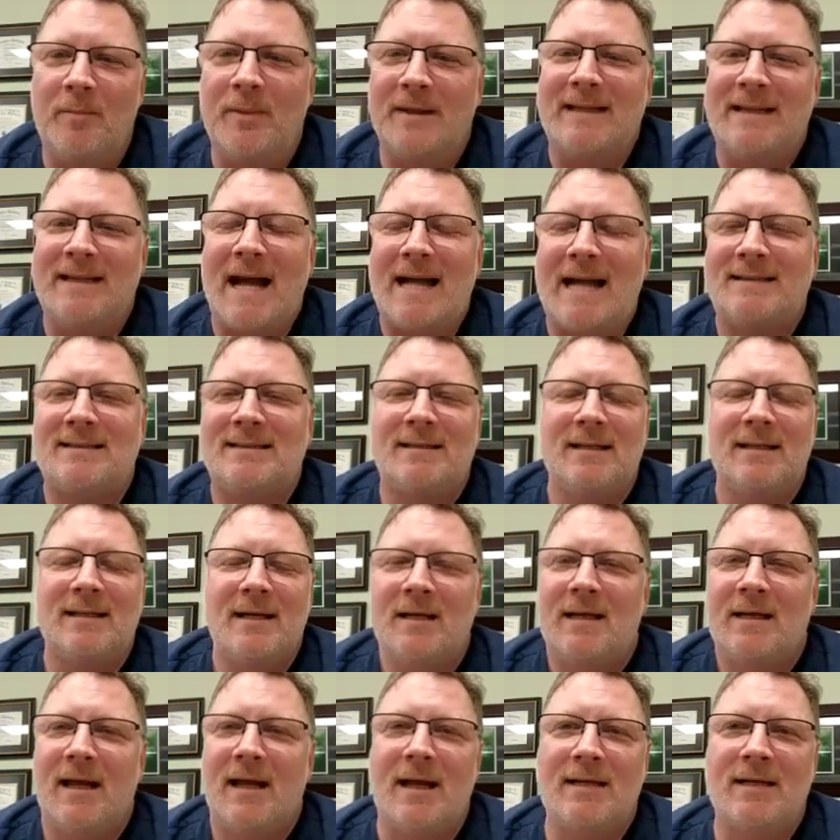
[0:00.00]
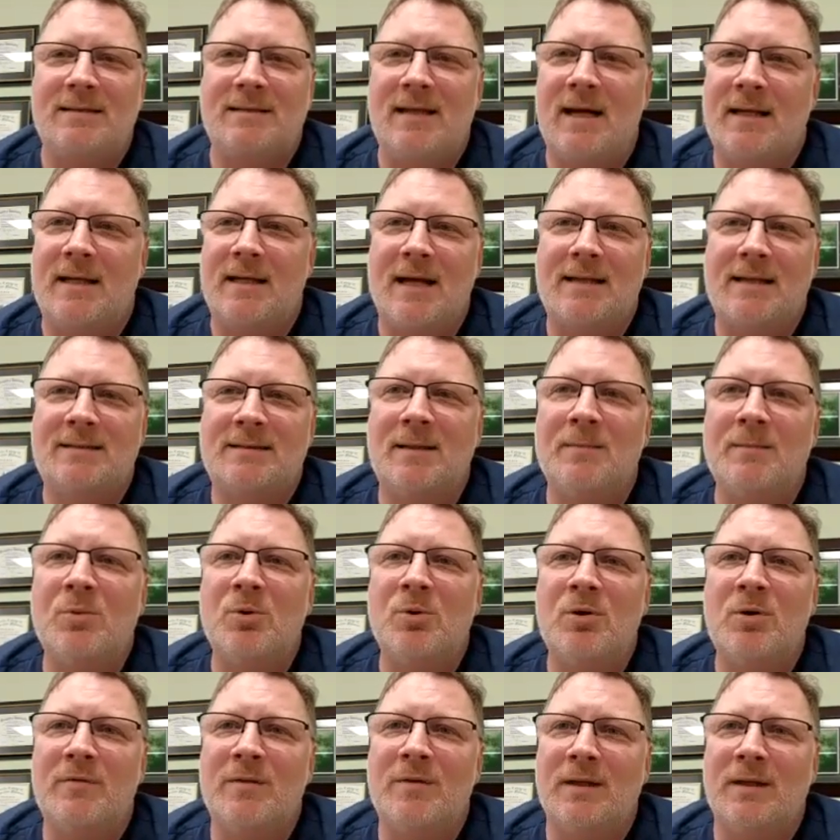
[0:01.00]
But that's, like I say, that's the
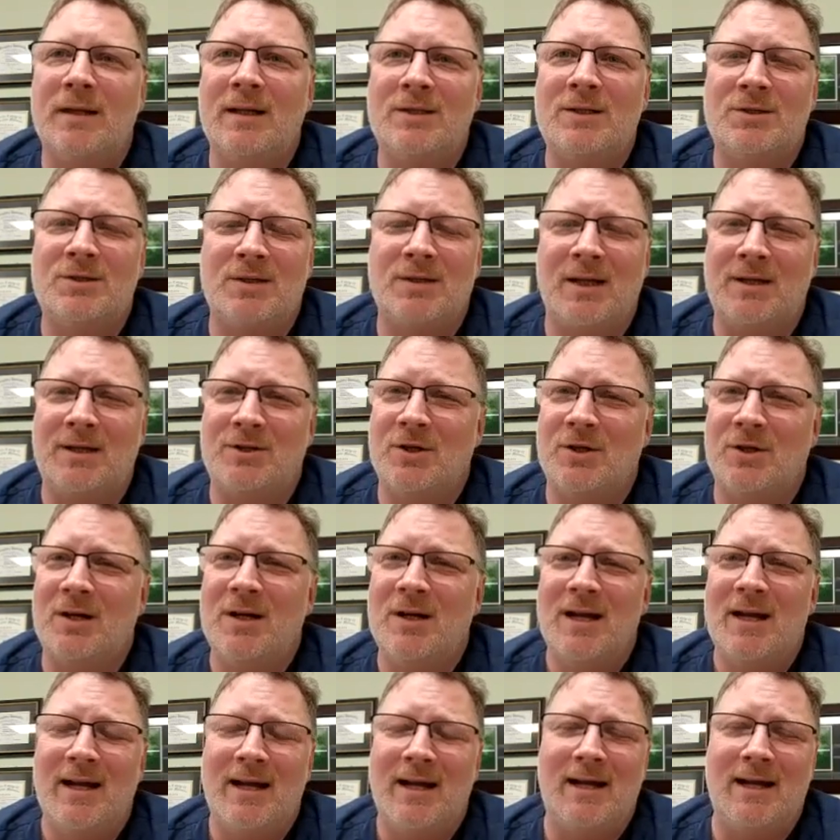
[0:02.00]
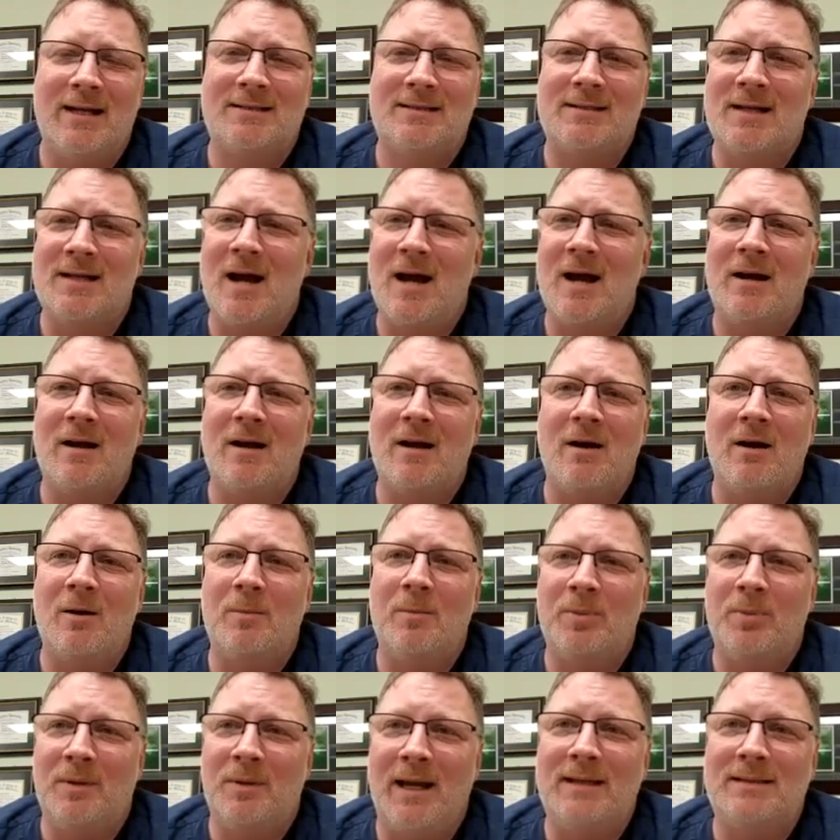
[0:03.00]
mood of the legislature. And it's not
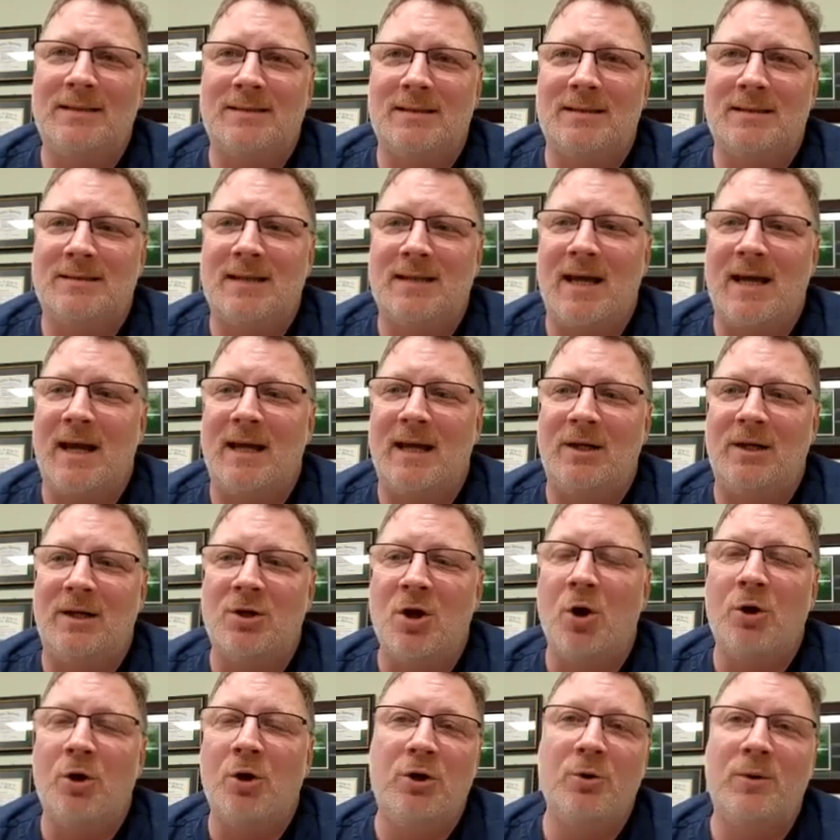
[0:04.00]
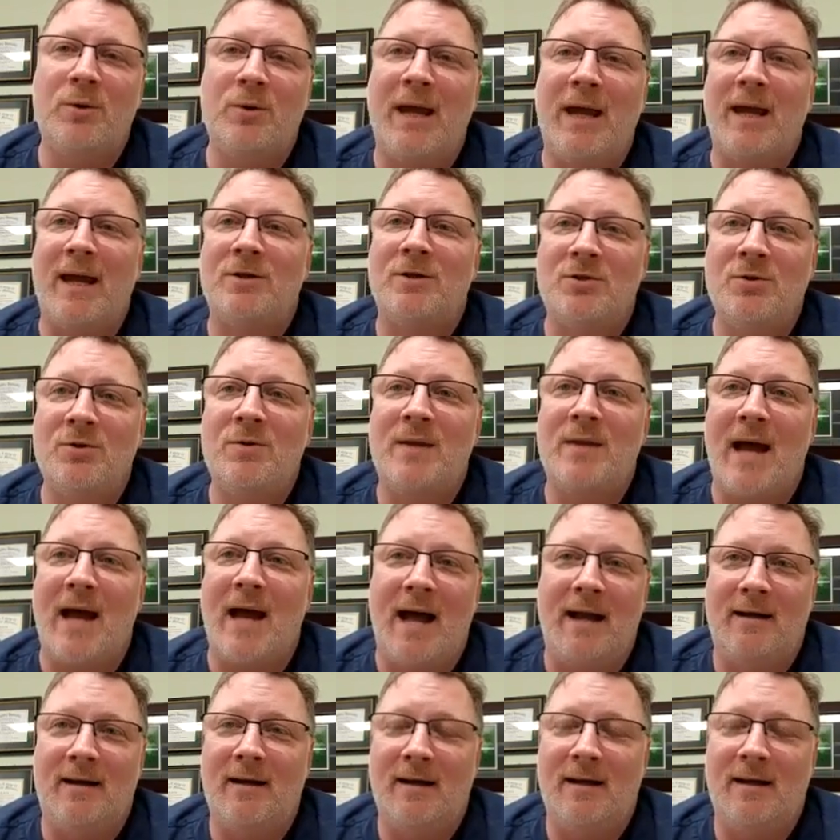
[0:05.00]
our place to say, no, you can't do that.